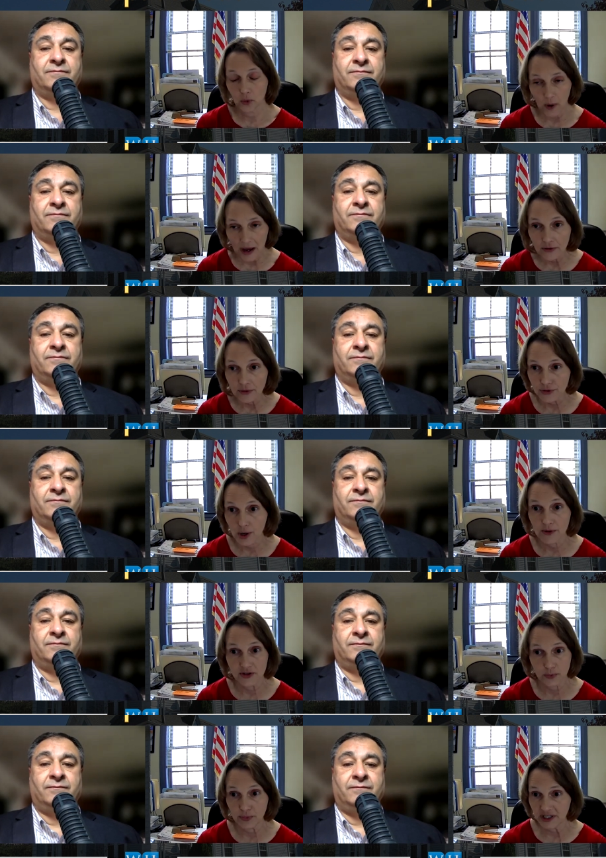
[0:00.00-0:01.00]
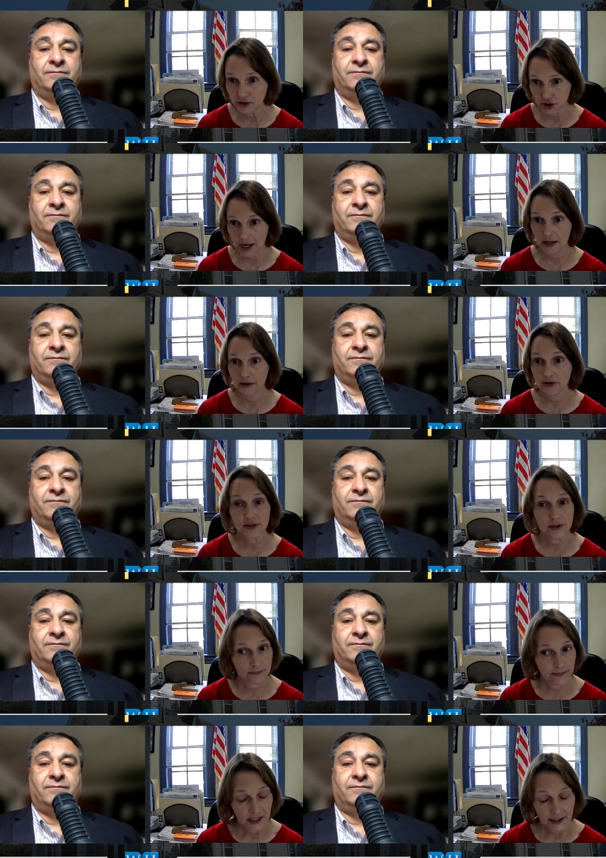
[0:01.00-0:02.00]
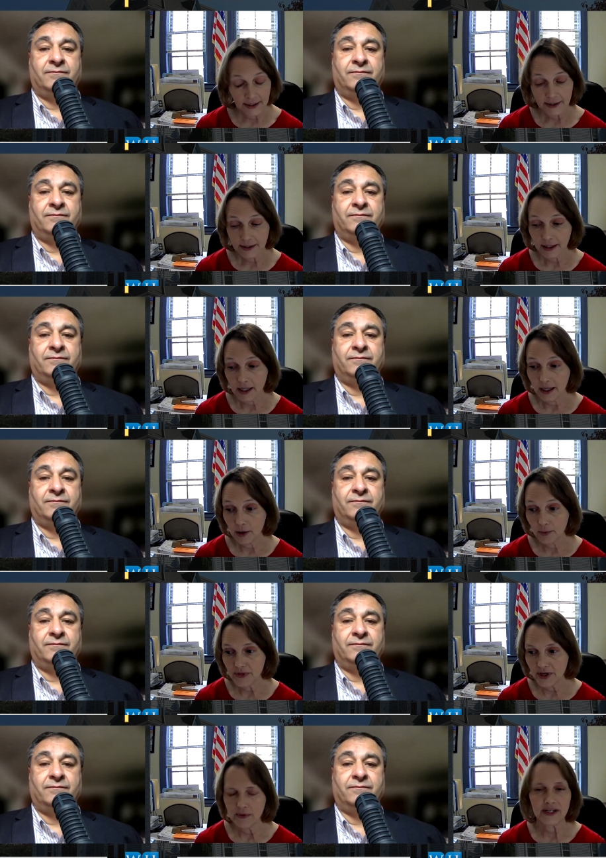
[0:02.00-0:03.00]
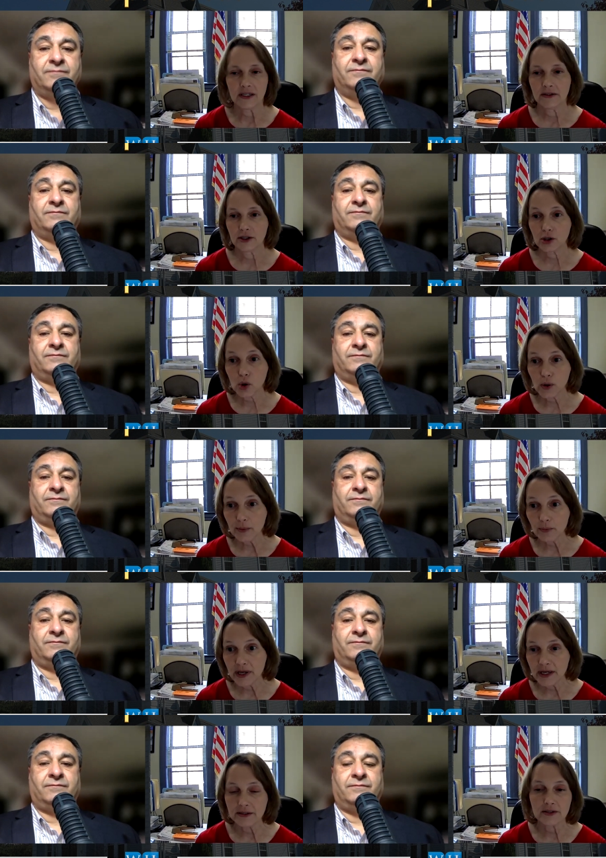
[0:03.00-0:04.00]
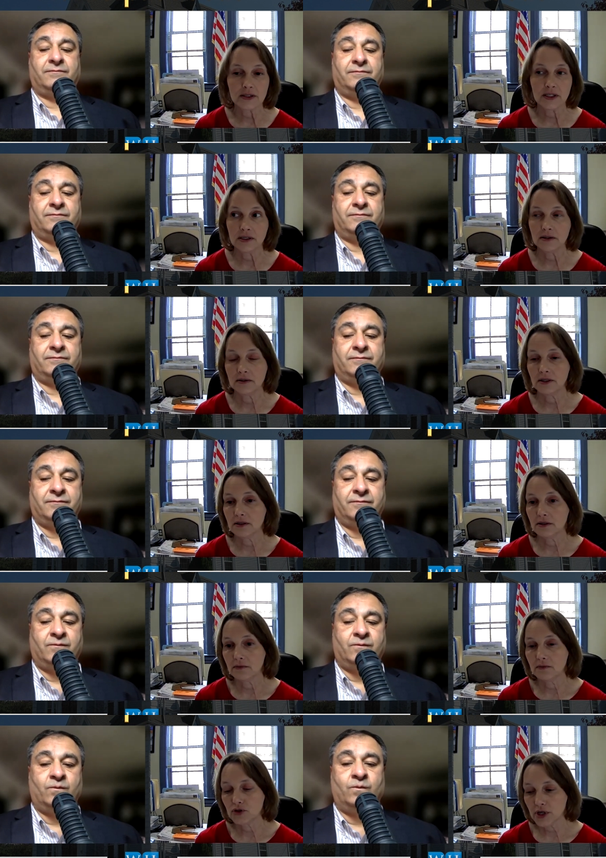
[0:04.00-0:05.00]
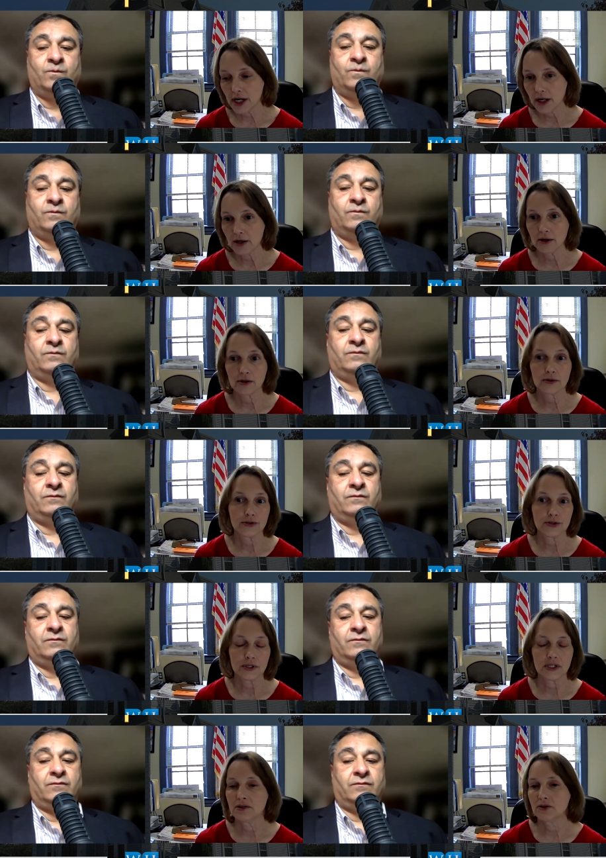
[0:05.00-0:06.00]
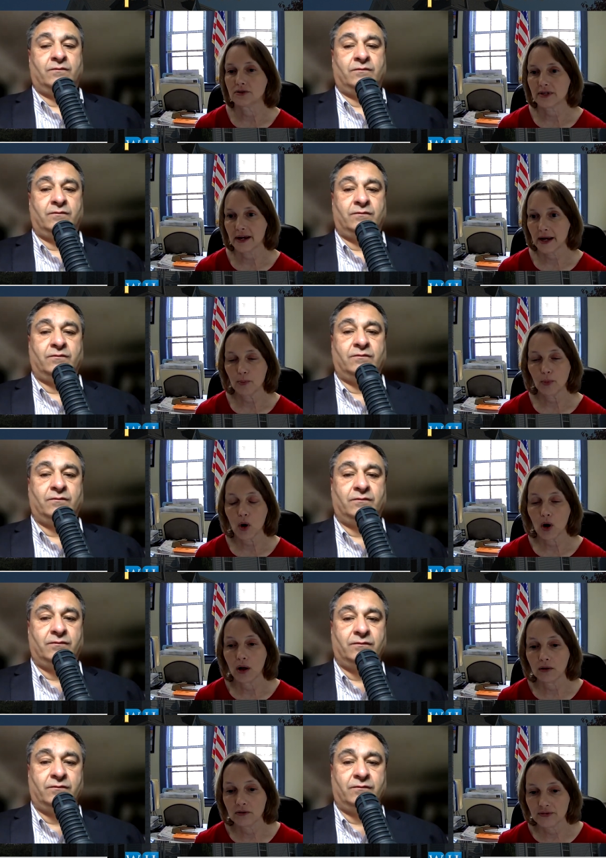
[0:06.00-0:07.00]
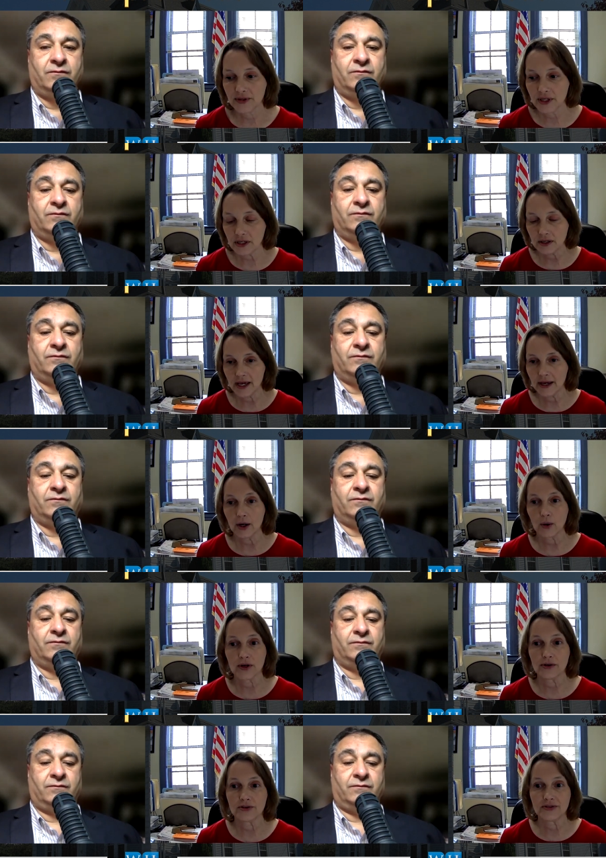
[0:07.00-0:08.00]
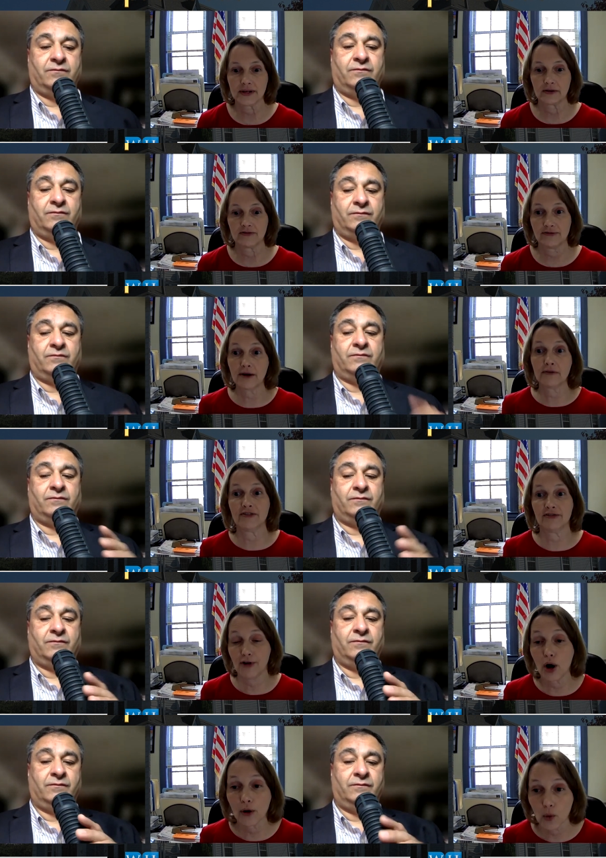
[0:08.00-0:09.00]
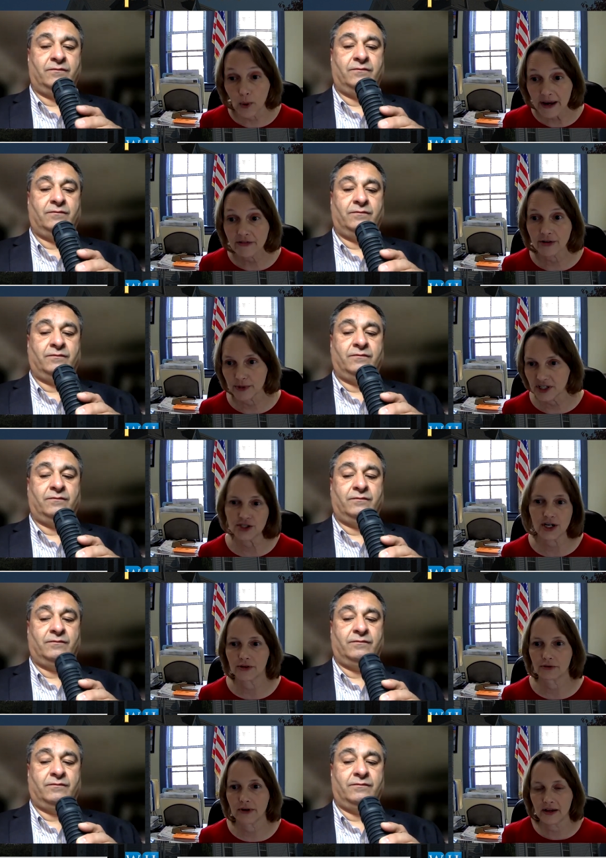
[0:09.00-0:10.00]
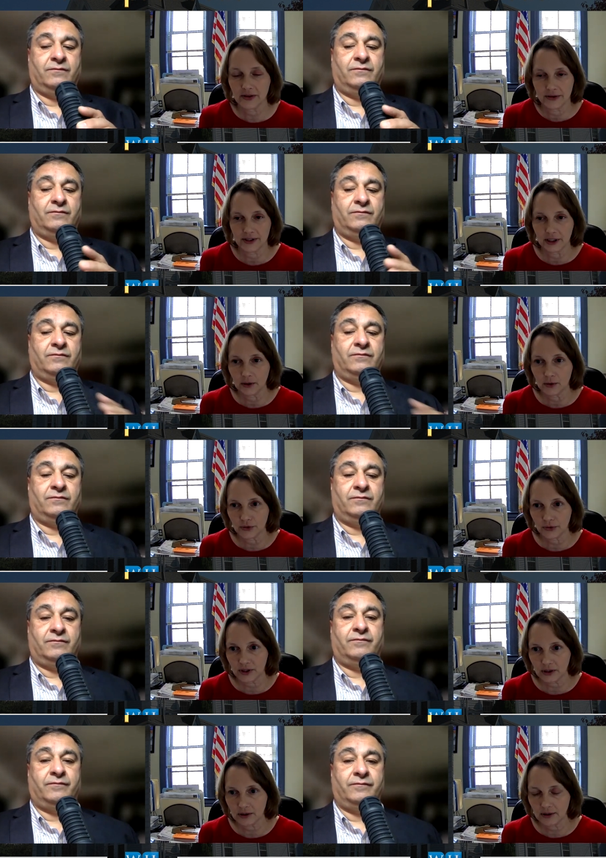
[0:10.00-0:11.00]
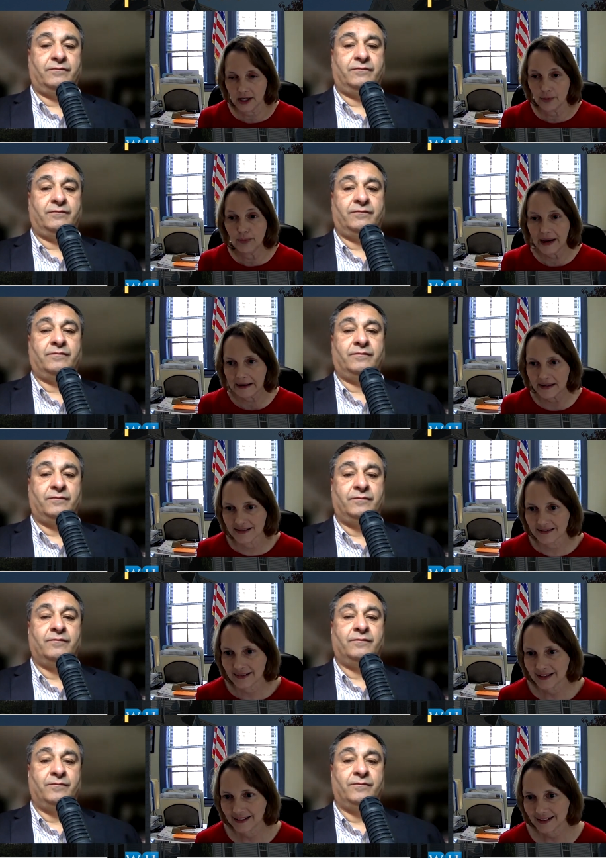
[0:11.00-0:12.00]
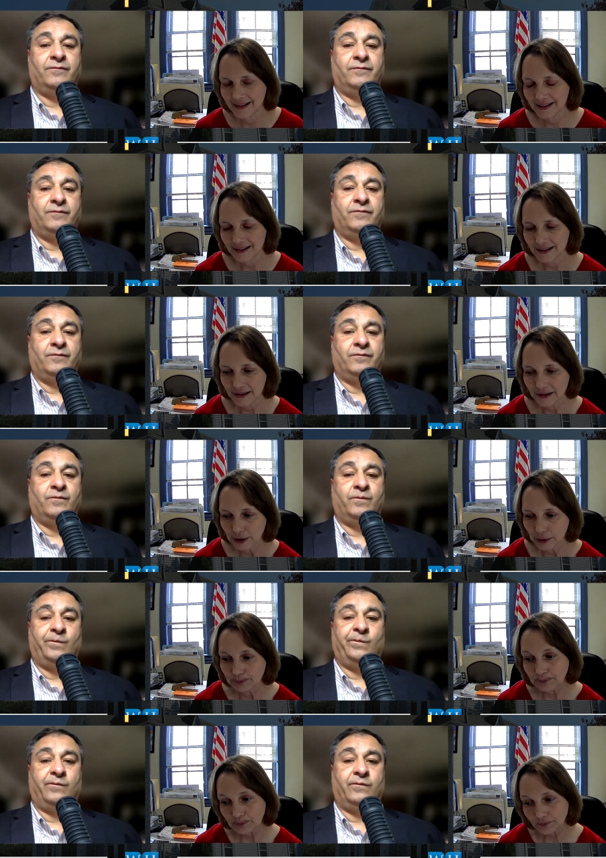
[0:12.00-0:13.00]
Speaker 1: weather is always a big challenge. Um, then we need the equipment, you need the chairs, you need to set up all of the areas that are very far away from each other rather than closely impacted. Um,